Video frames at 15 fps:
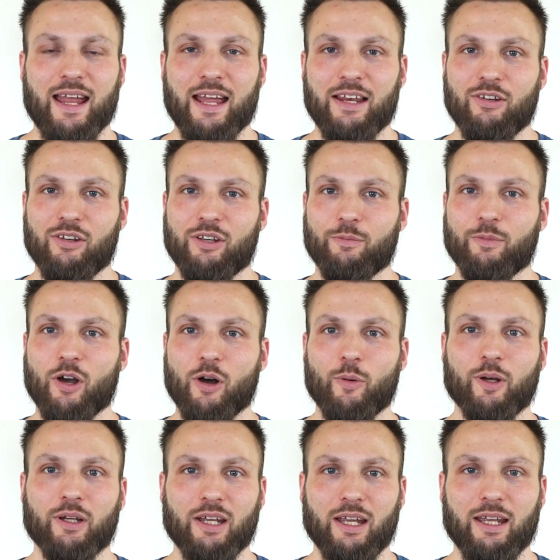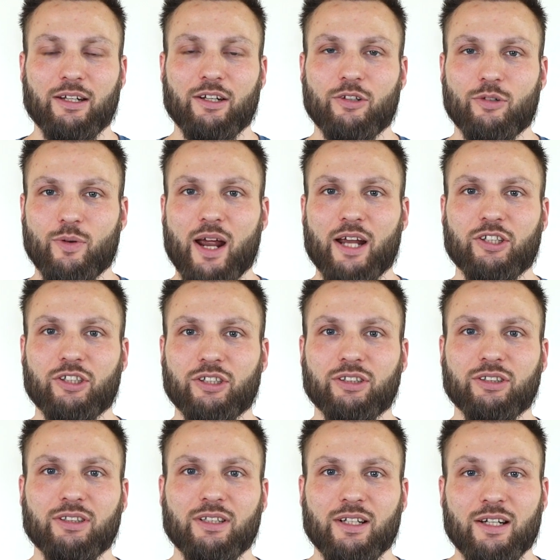and you keep going in a
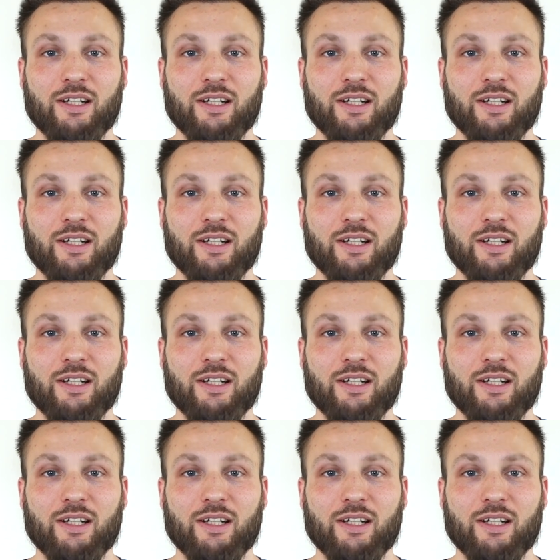direction